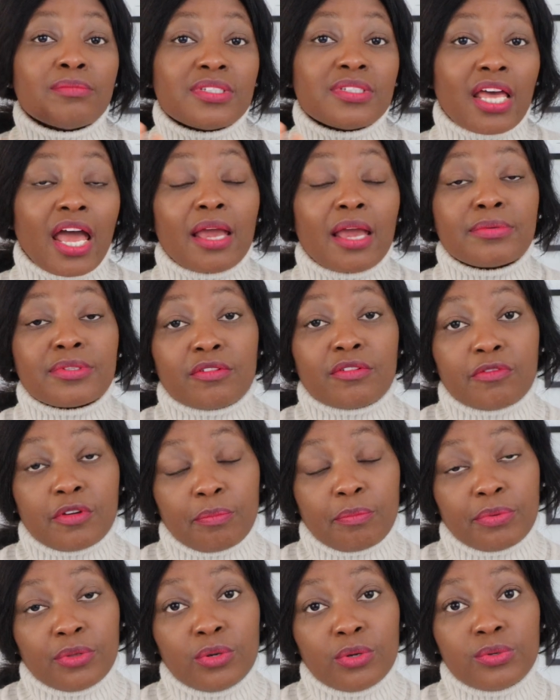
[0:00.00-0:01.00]
types of
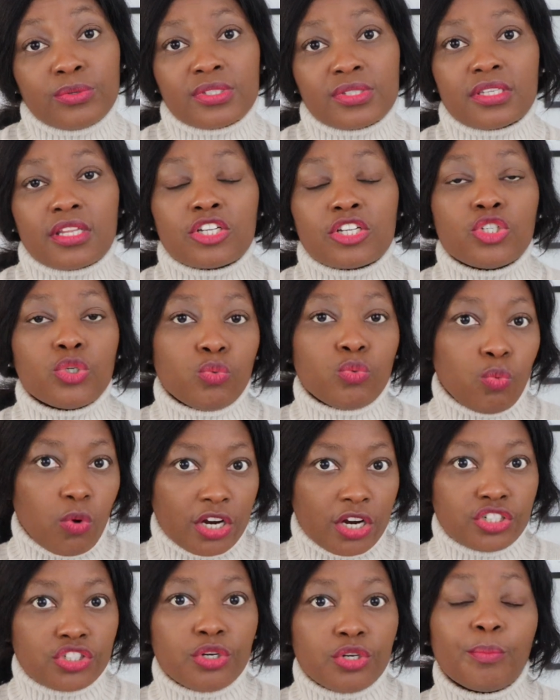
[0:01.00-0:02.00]
abuse that you
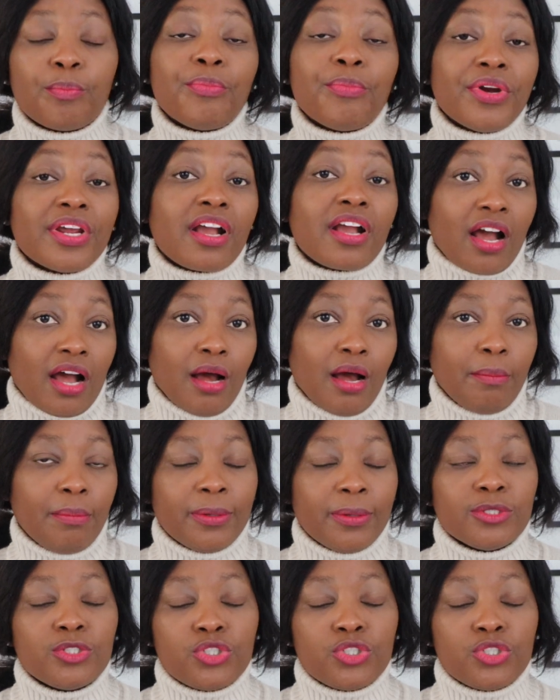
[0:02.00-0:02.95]
want to bring up